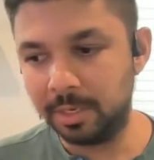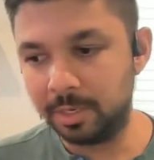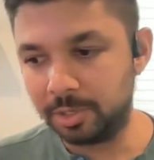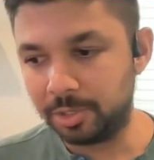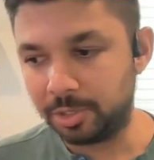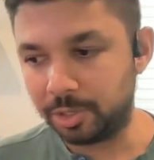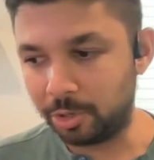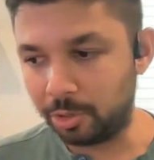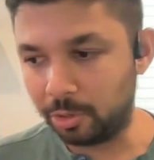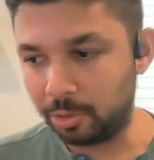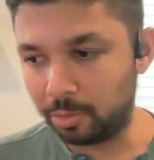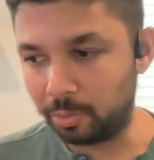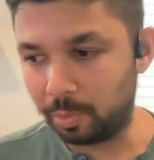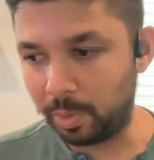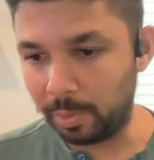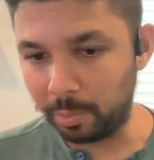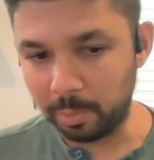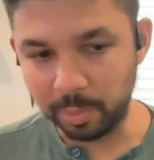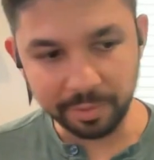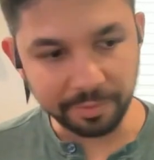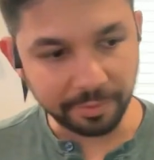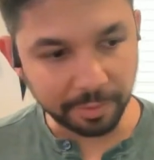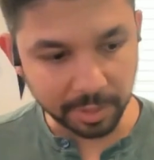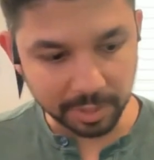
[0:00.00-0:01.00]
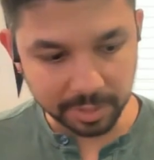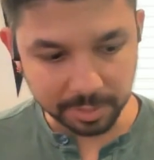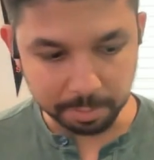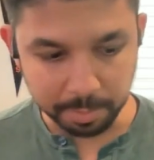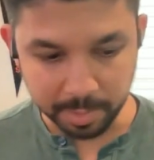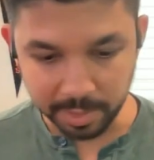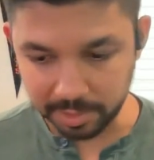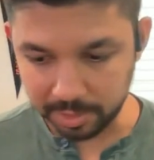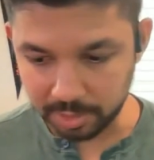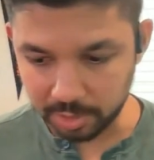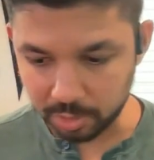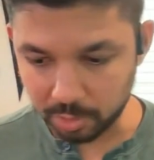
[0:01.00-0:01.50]
so when we first
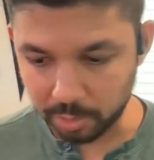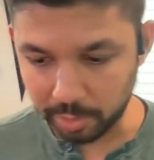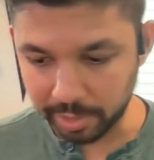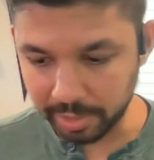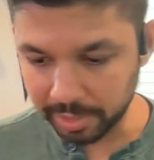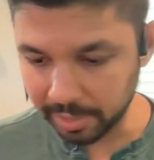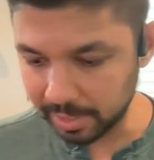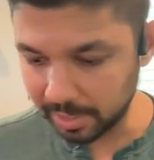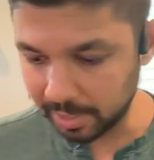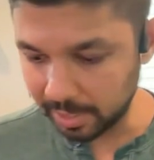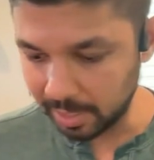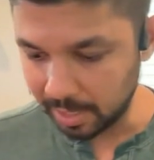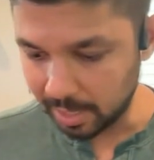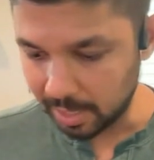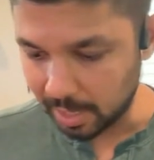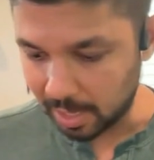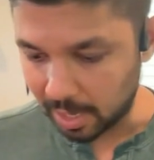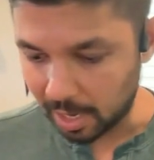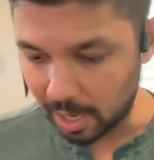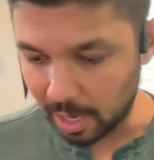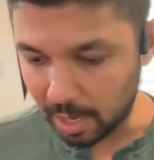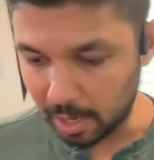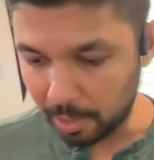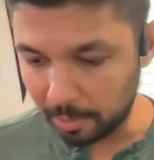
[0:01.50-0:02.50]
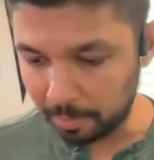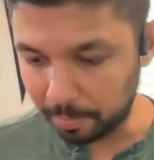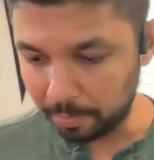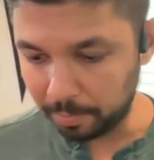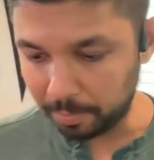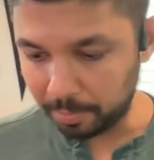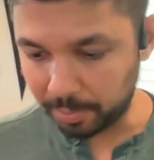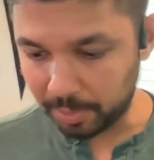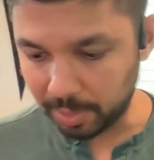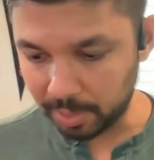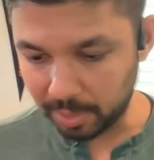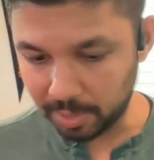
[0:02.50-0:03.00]
built squint
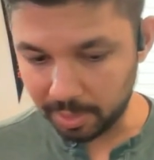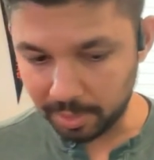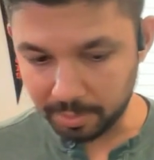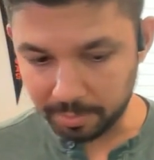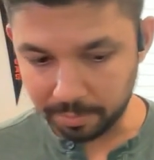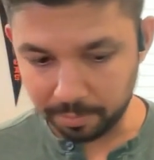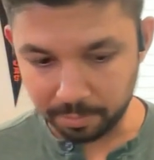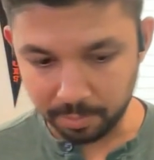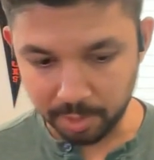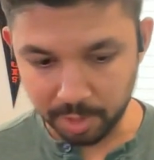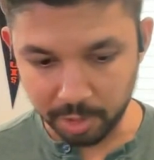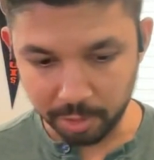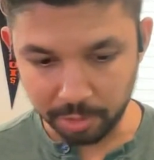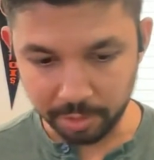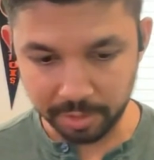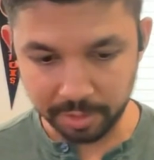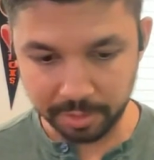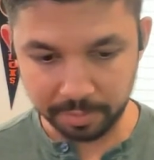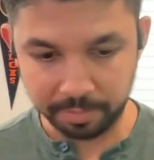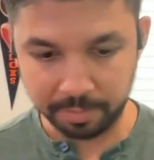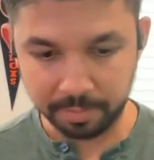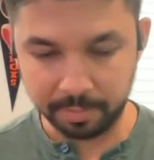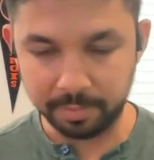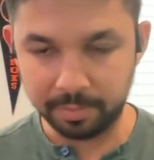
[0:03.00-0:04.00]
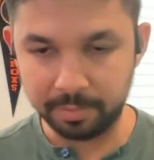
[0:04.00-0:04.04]
um, the you know the